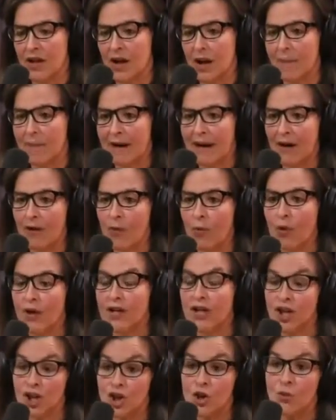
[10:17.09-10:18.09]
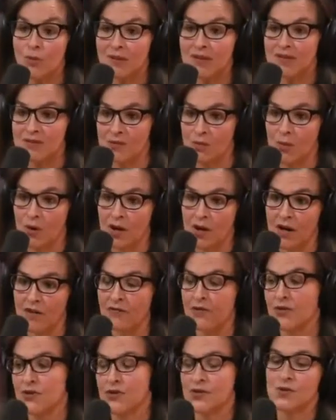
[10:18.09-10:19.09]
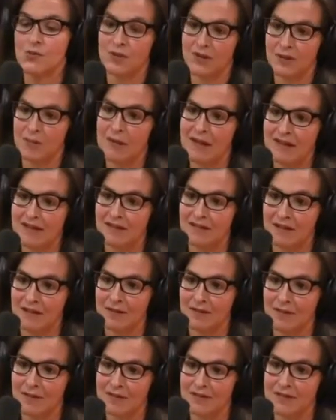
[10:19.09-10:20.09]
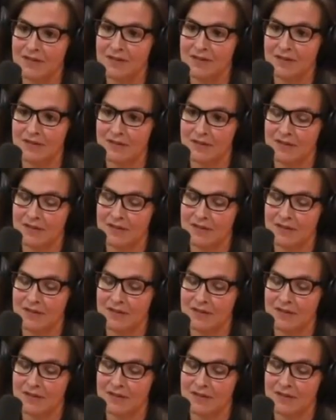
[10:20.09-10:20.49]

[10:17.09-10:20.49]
about what humans want versus what the Pentagon wants.